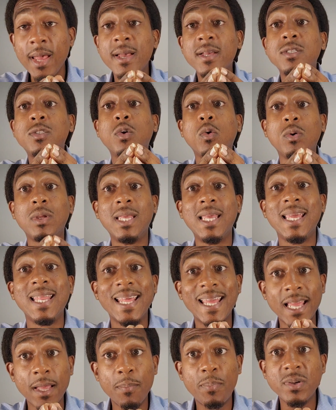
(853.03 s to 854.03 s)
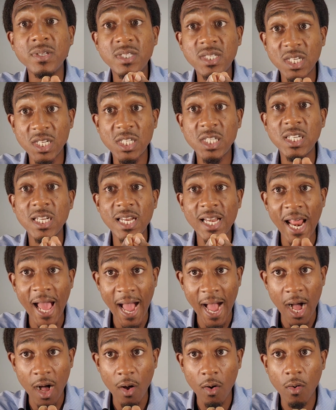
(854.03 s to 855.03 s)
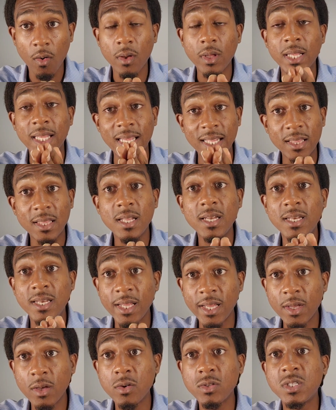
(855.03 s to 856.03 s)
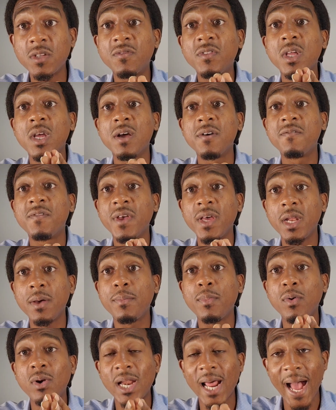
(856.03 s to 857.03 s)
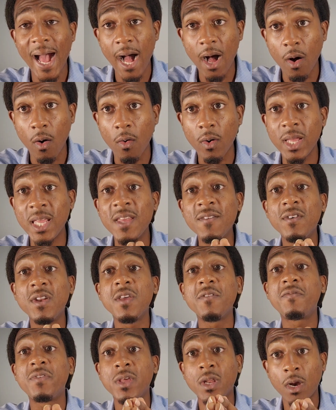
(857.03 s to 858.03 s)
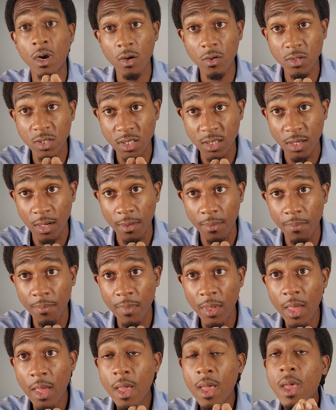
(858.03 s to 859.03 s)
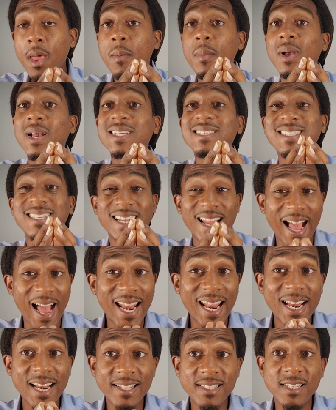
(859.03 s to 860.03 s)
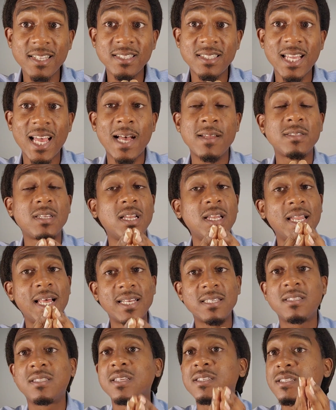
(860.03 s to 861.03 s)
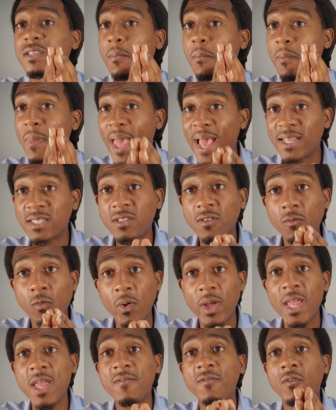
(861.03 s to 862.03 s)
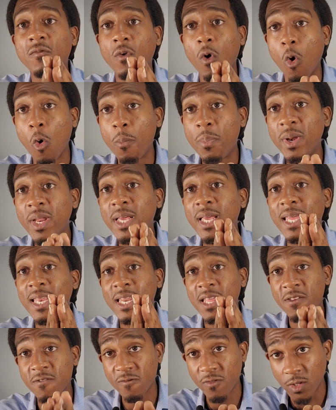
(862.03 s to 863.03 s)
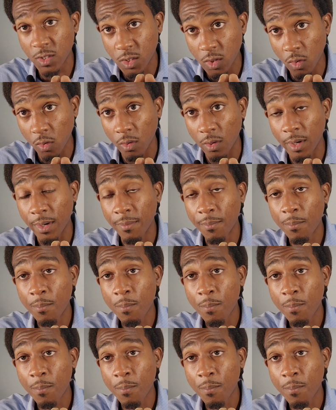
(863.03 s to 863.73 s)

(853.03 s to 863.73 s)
So get in position now, get the deals if they're available now, even if it hurts some. Because 9 out of 10 times, unless there's a massive wave of opening in inventory,